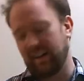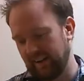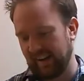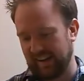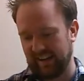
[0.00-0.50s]

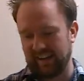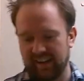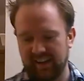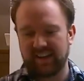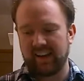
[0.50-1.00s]
Alright.
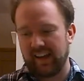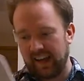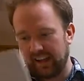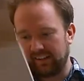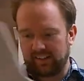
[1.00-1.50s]

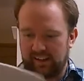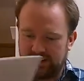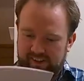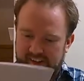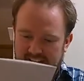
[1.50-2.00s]
That is a lot
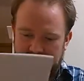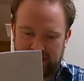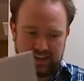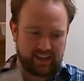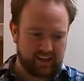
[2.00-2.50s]
of shaking,
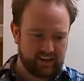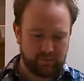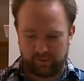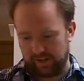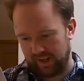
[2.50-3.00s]
and that is
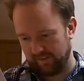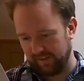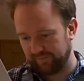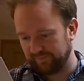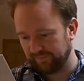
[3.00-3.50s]
pretty heavy.